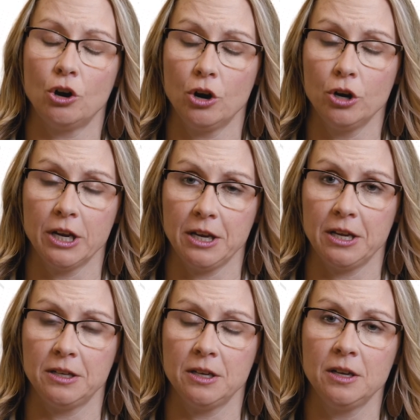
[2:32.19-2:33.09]

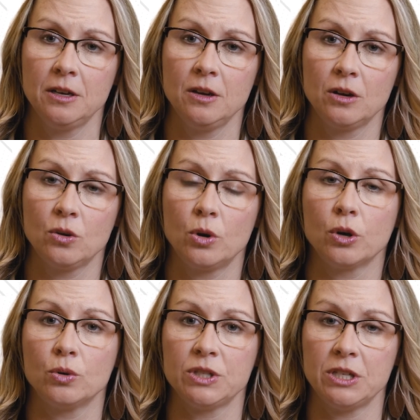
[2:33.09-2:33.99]
targeted
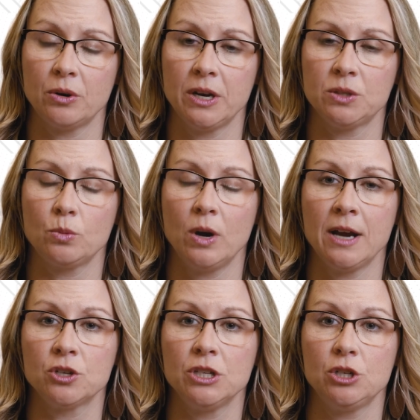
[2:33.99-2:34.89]
corticosteroids, we're
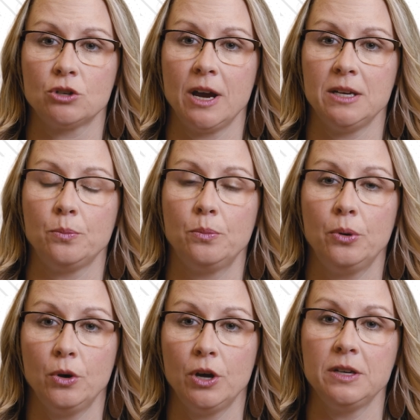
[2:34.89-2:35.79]
actually trying to
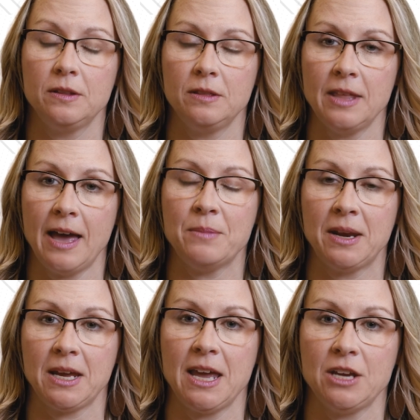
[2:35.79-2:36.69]
put that
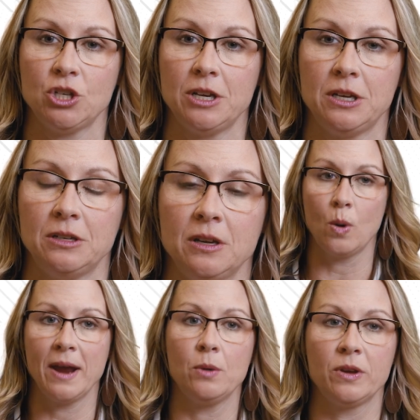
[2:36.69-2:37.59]

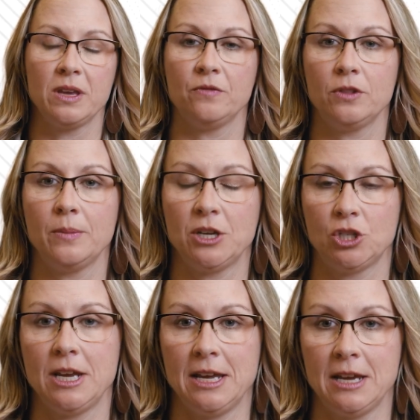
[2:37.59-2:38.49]
medication right where the
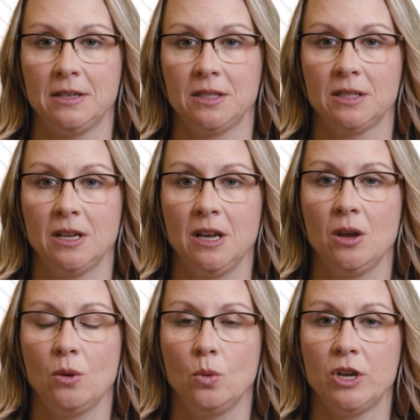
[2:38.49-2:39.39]
inflammation is,
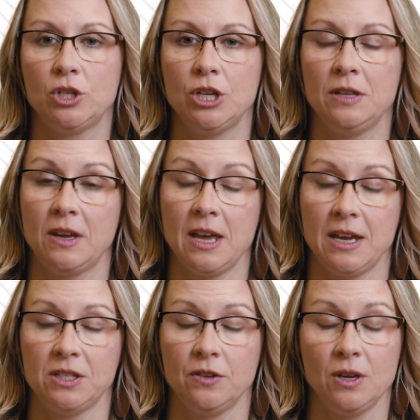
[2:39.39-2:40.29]
which in the
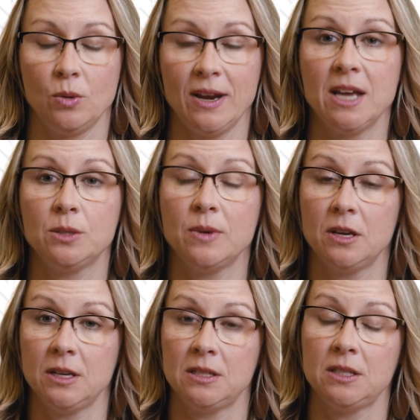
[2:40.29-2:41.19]
case of equine
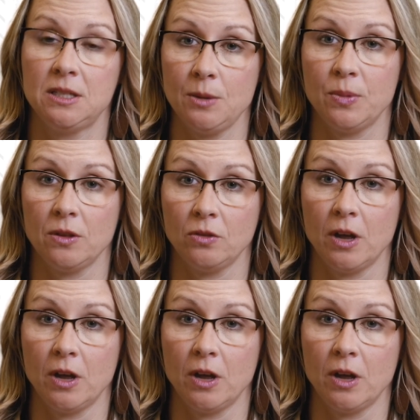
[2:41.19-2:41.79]
asthma is deep in the